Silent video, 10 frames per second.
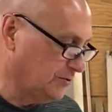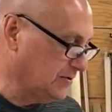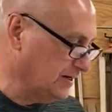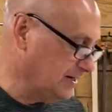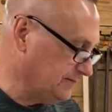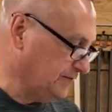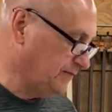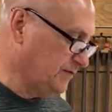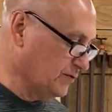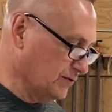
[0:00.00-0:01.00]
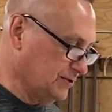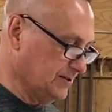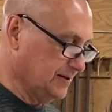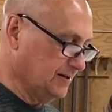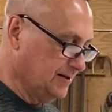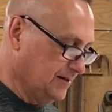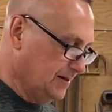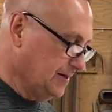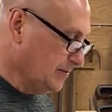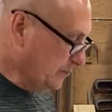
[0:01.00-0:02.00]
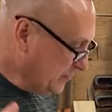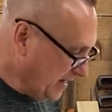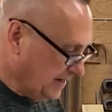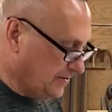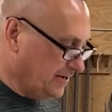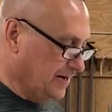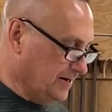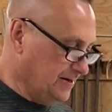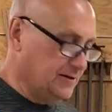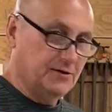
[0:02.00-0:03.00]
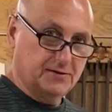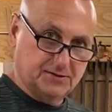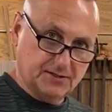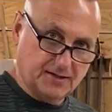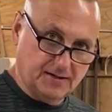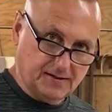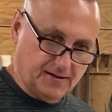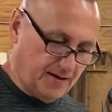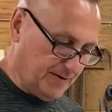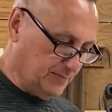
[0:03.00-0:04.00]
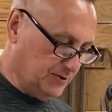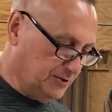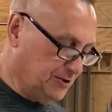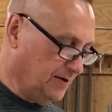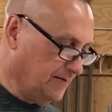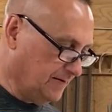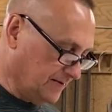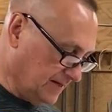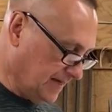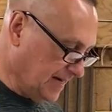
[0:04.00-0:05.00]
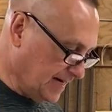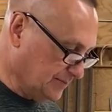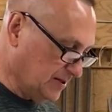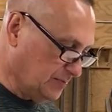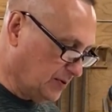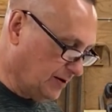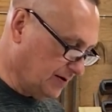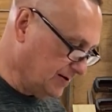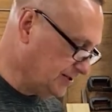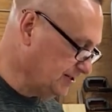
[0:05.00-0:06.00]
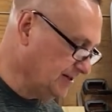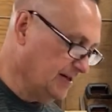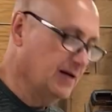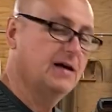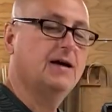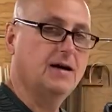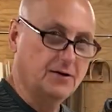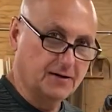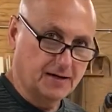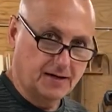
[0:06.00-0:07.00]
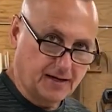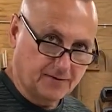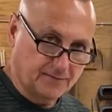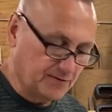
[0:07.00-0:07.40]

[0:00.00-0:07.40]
don't want to have to force it, beat on it. You're just going to damage the cabinet parts, and you're going to get